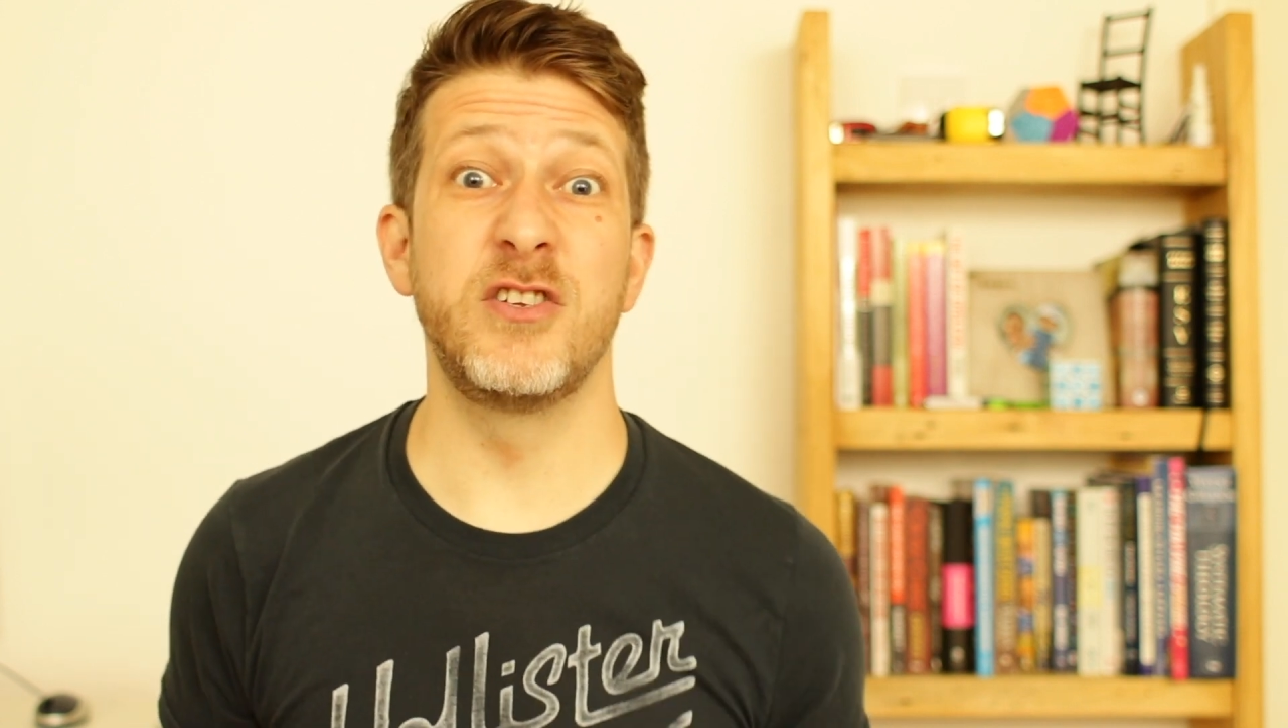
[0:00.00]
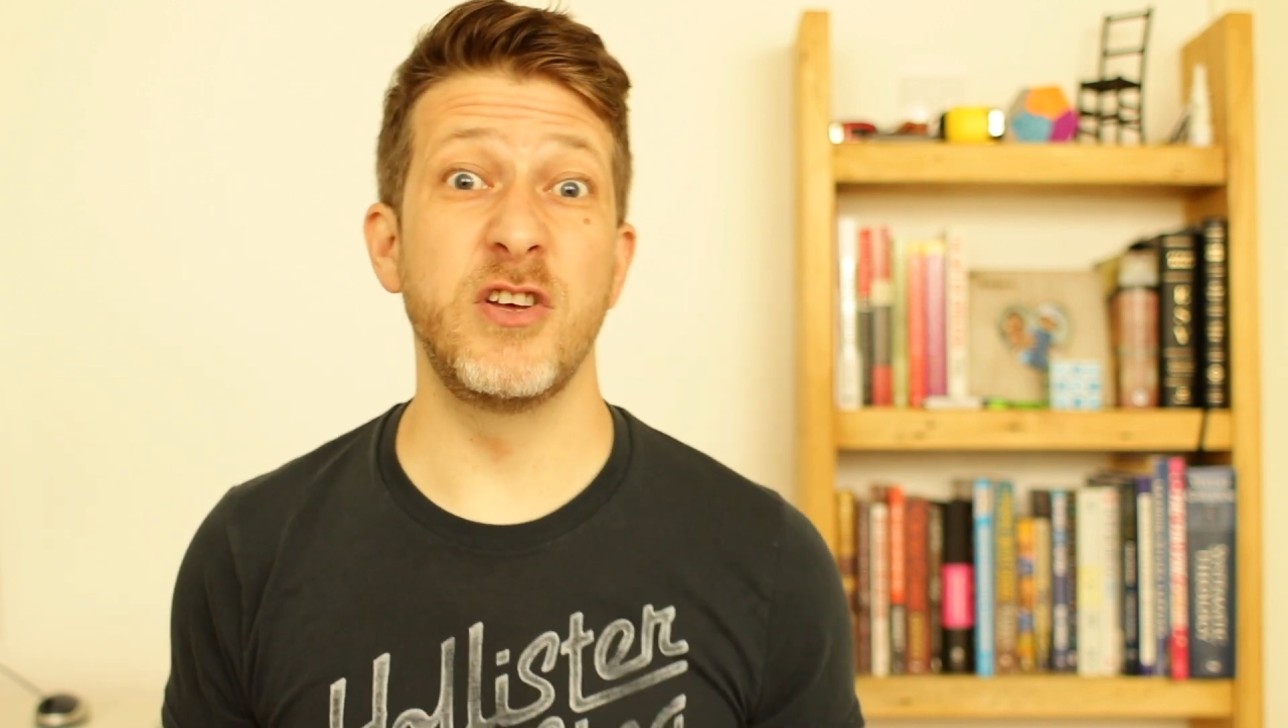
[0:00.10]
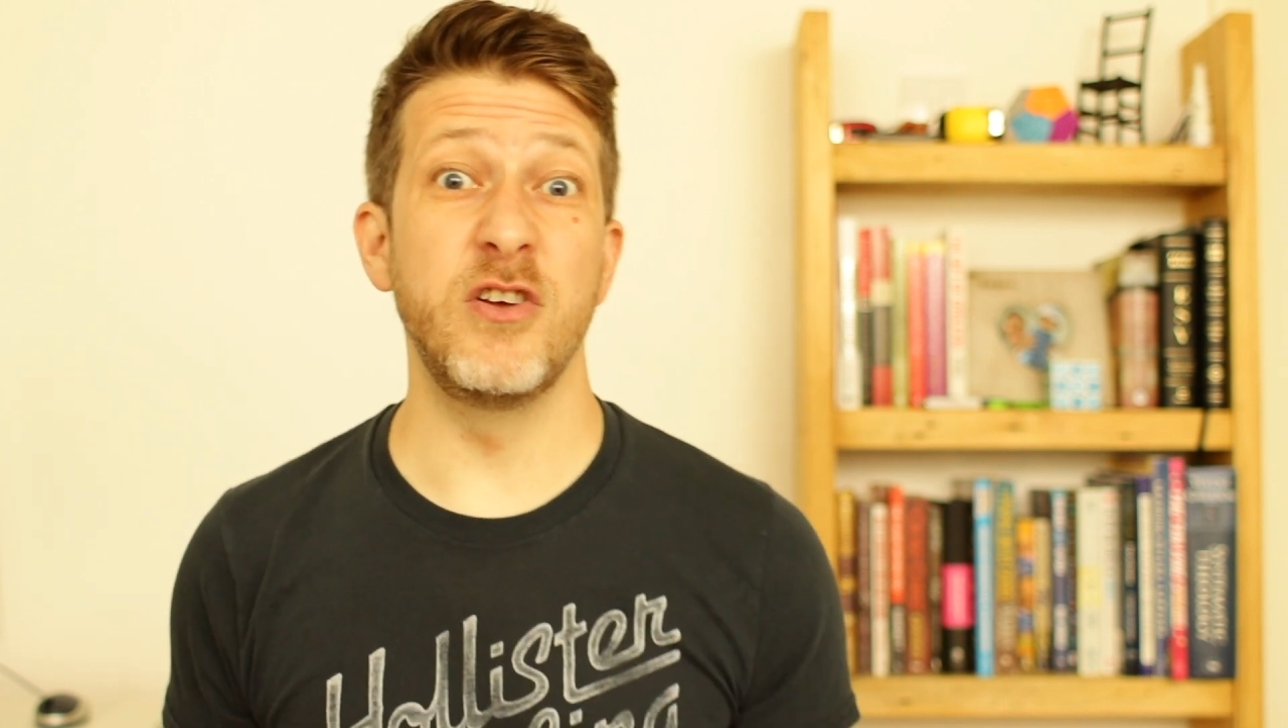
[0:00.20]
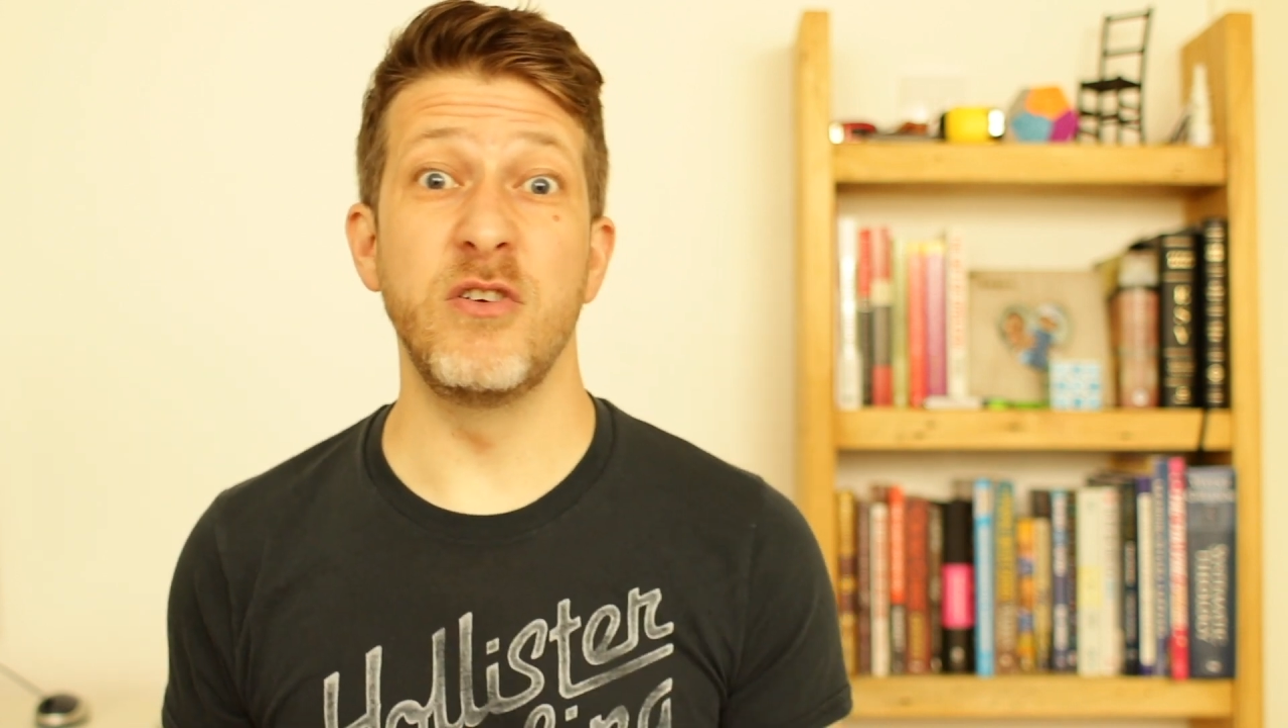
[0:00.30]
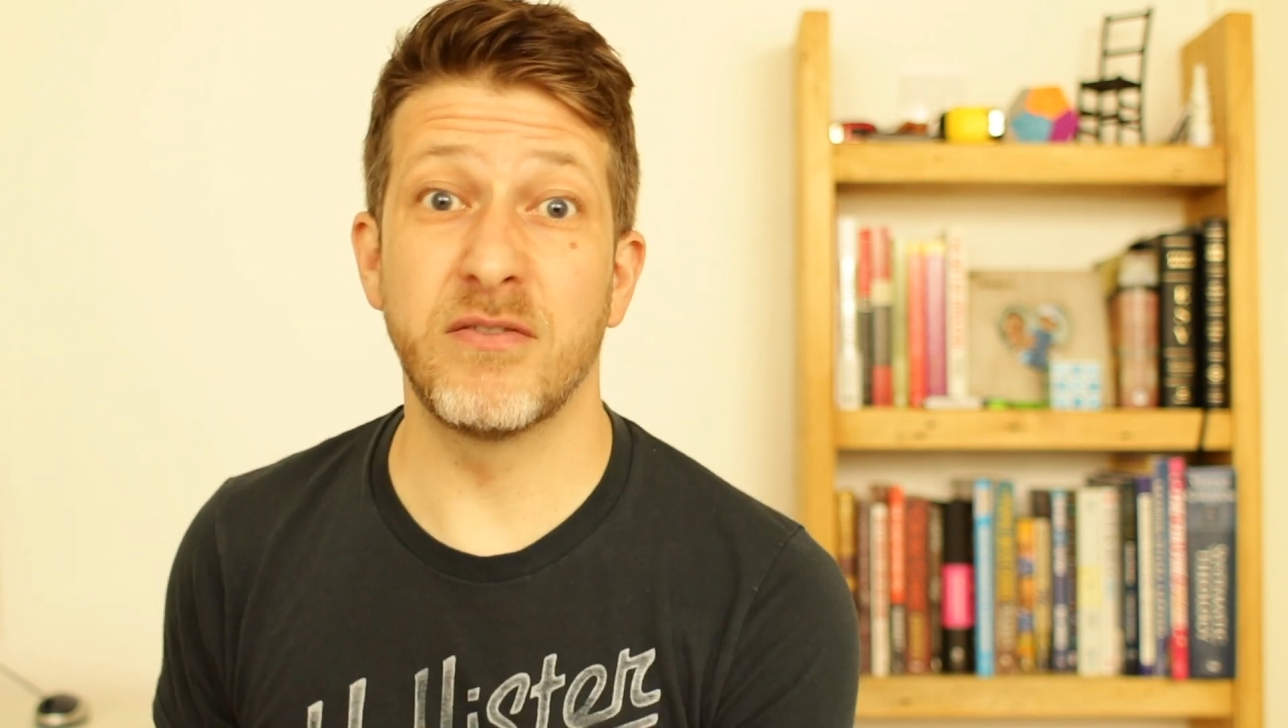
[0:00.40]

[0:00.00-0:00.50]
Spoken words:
to